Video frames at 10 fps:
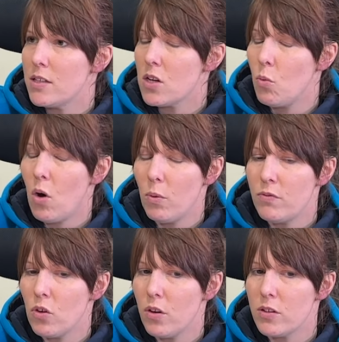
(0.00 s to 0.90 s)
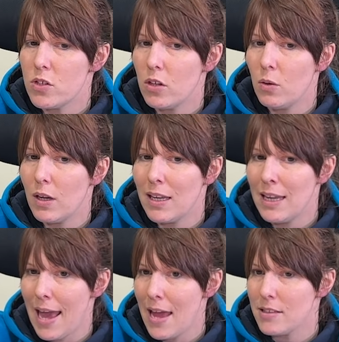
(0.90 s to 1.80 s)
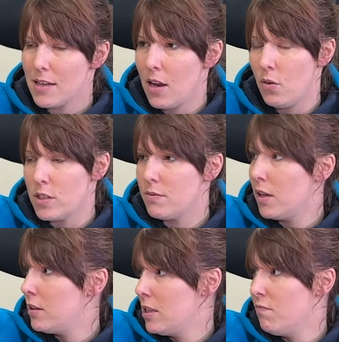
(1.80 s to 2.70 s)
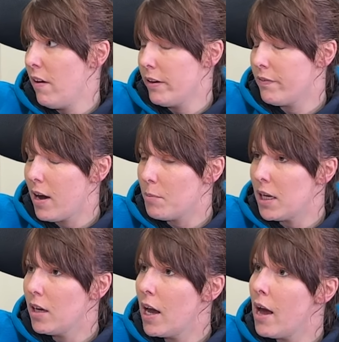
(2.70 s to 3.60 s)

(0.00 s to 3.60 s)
So what we've done to get, I know it's this is very farmy,